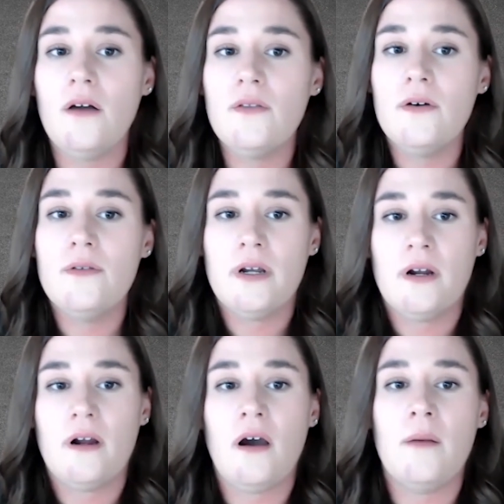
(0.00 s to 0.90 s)
Although
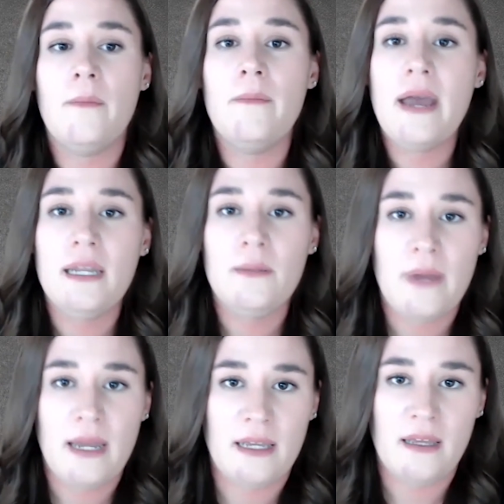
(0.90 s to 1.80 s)
there are many,
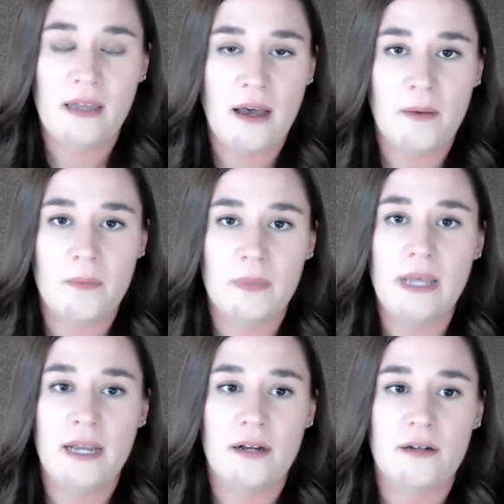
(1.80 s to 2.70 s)
many
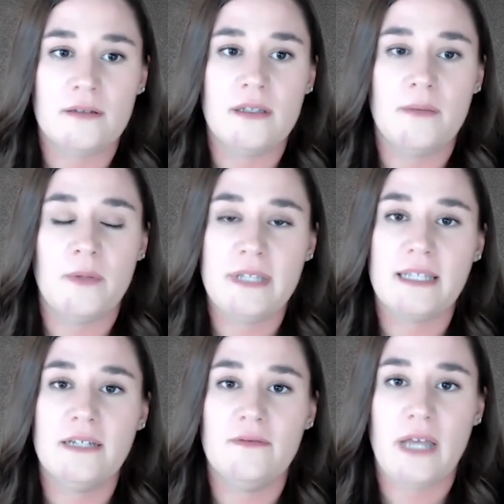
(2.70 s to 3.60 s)
layers,
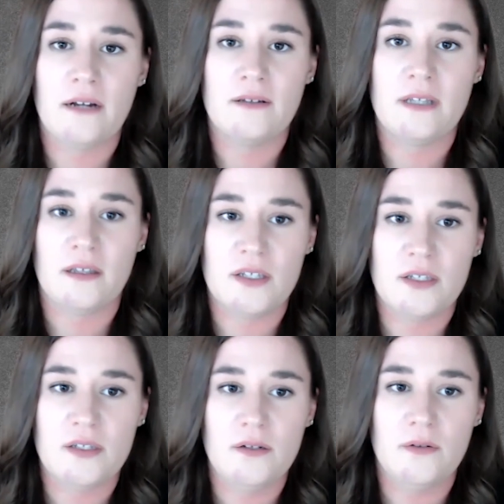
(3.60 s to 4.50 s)
protective layers on
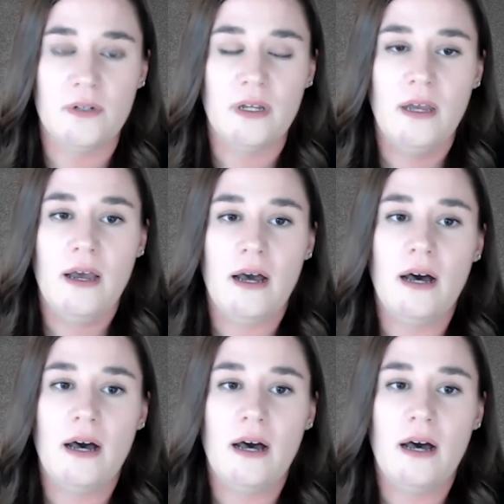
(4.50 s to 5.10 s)
the suit,